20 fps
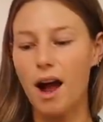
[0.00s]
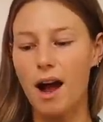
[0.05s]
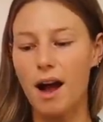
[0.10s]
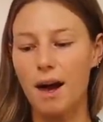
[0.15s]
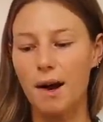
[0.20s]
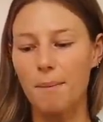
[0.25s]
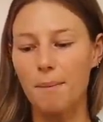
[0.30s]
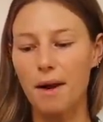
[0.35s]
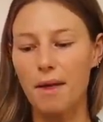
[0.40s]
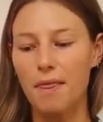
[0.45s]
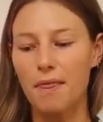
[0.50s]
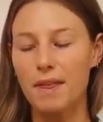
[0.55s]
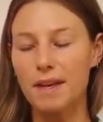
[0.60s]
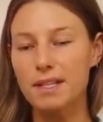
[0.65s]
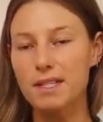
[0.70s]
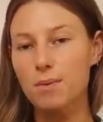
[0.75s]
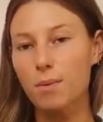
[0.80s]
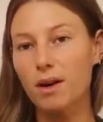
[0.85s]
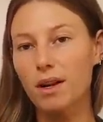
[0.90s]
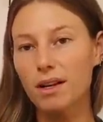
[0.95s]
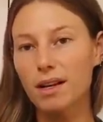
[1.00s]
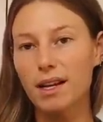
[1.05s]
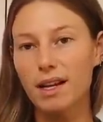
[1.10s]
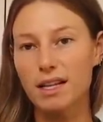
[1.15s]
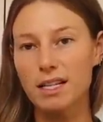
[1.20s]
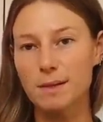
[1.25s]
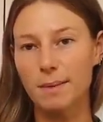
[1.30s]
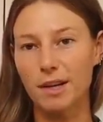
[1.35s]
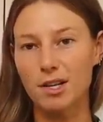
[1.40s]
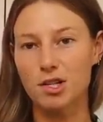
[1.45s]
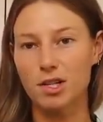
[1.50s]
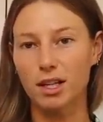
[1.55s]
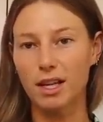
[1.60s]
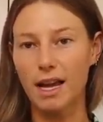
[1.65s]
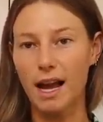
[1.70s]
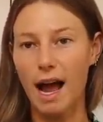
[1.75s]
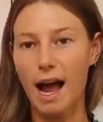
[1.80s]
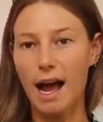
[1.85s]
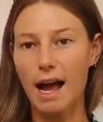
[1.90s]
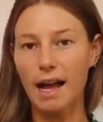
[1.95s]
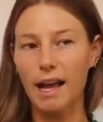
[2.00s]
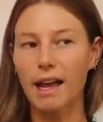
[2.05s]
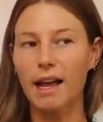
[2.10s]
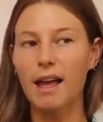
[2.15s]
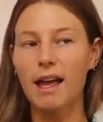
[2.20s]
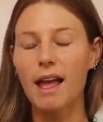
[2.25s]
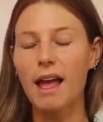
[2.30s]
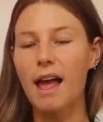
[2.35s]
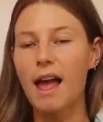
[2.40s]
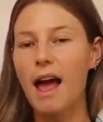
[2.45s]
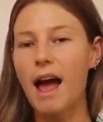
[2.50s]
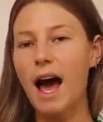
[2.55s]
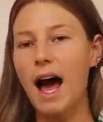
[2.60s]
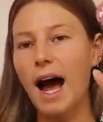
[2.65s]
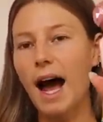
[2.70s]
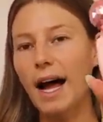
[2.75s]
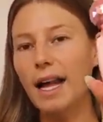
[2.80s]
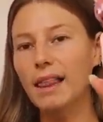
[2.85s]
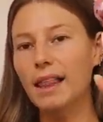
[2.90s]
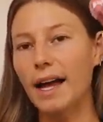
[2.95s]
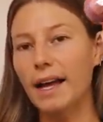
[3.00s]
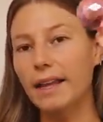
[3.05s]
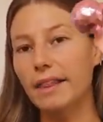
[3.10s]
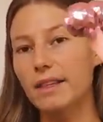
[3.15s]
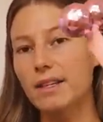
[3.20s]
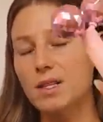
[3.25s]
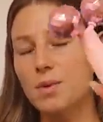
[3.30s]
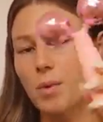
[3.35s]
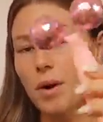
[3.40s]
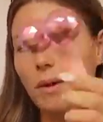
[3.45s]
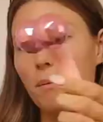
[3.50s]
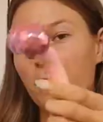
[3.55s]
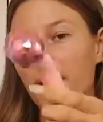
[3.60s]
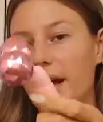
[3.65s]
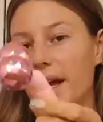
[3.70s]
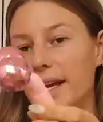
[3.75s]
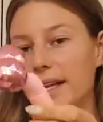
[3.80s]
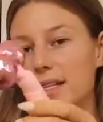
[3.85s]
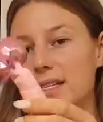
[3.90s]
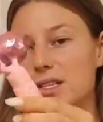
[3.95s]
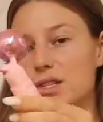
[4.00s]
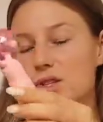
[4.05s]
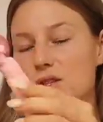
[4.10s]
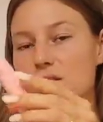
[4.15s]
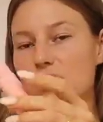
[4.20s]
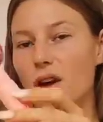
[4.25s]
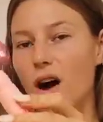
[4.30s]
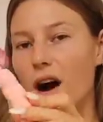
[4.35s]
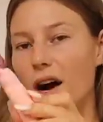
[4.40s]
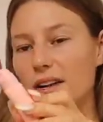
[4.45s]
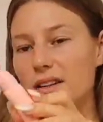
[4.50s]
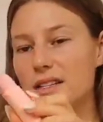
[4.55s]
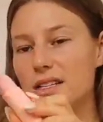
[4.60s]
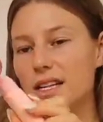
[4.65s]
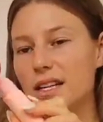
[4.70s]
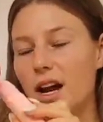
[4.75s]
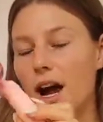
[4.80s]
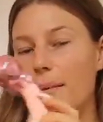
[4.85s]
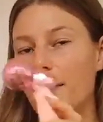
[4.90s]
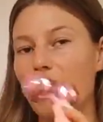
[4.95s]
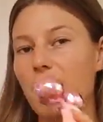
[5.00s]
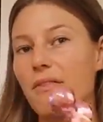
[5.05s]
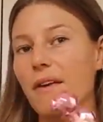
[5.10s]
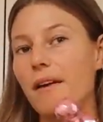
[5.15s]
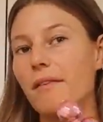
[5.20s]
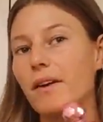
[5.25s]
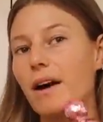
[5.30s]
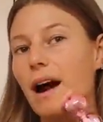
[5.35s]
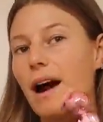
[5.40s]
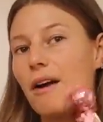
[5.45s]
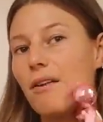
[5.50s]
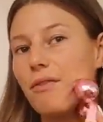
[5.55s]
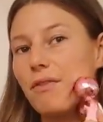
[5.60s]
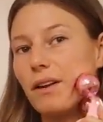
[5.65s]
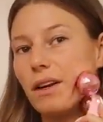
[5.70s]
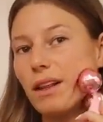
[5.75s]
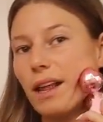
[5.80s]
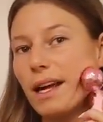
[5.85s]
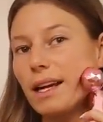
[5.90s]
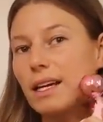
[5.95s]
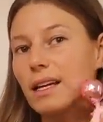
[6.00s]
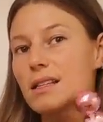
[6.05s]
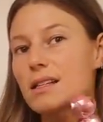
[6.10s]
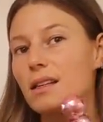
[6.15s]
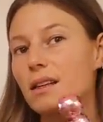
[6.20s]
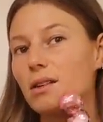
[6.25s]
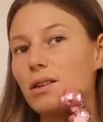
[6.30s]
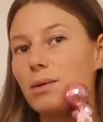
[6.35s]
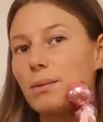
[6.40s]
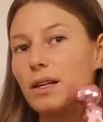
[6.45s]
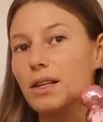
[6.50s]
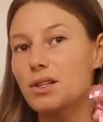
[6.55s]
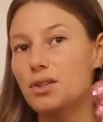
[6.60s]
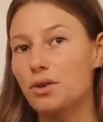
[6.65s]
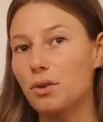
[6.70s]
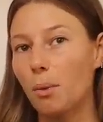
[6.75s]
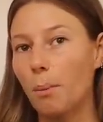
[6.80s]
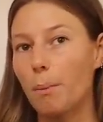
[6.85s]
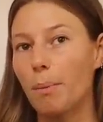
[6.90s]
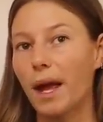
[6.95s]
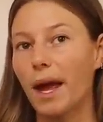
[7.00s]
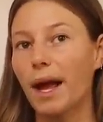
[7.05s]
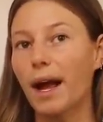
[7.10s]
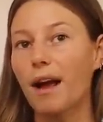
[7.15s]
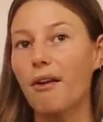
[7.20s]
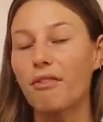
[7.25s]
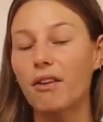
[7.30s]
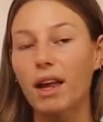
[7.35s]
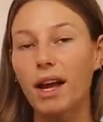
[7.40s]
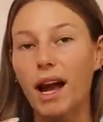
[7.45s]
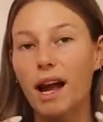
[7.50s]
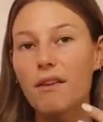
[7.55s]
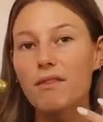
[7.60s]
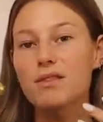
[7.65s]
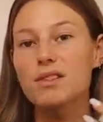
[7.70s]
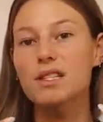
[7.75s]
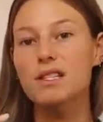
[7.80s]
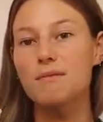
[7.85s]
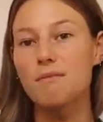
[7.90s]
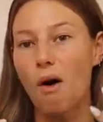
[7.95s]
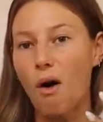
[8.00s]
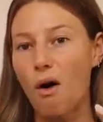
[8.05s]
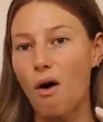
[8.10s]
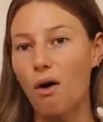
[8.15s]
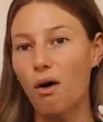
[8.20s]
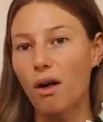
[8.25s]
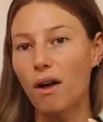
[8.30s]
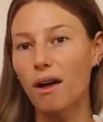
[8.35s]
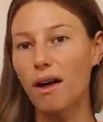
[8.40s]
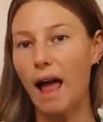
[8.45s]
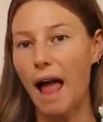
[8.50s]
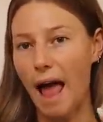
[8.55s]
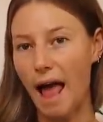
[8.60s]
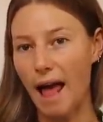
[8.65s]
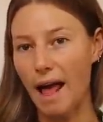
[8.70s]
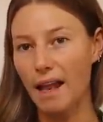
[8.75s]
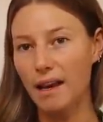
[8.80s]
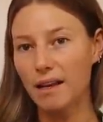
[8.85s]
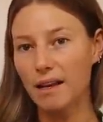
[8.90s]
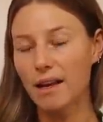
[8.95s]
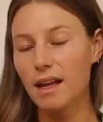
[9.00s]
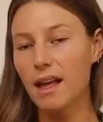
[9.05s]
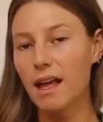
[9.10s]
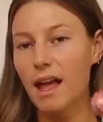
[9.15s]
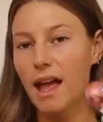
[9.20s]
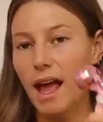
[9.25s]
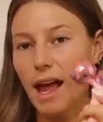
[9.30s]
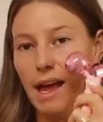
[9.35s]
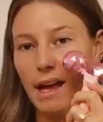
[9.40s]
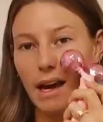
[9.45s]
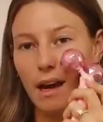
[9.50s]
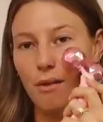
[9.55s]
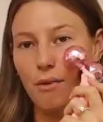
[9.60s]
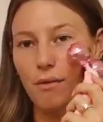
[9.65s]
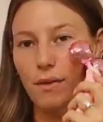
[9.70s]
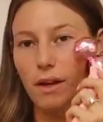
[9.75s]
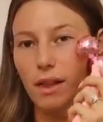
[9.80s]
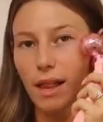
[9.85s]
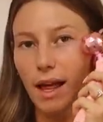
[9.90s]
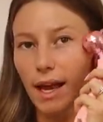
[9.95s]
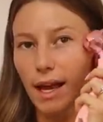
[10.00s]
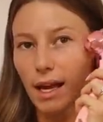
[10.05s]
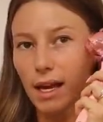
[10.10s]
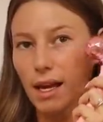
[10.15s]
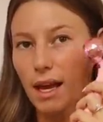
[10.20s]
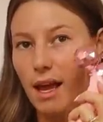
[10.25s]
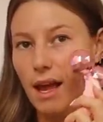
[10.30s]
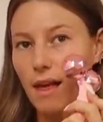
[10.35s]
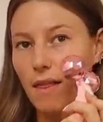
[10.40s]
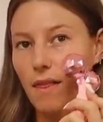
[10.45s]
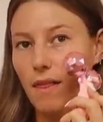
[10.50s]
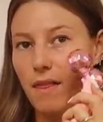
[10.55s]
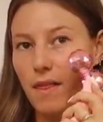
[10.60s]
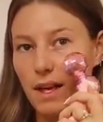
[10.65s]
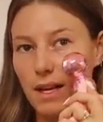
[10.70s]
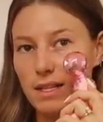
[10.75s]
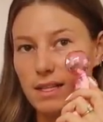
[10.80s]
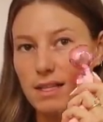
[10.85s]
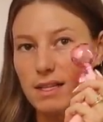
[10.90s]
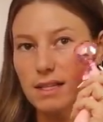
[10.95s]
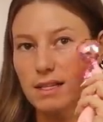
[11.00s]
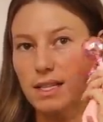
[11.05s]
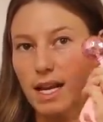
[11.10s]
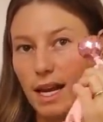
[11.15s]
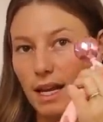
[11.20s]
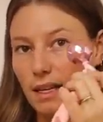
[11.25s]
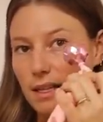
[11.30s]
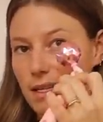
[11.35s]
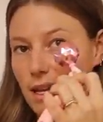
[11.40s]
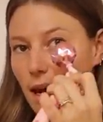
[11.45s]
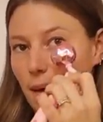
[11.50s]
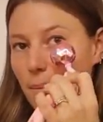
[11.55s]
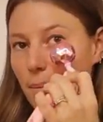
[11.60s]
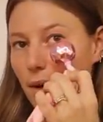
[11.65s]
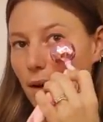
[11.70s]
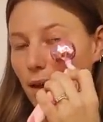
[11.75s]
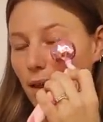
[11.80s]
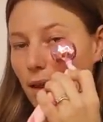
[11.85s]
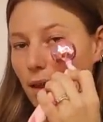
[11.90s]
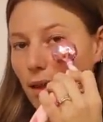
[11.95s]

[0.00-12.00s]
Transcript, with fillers: Um, this one, especially, I I like this one, but it's honestly not my favorite. I feel like it's a little bit too big. I feel like I have a small head and I feel like this takes up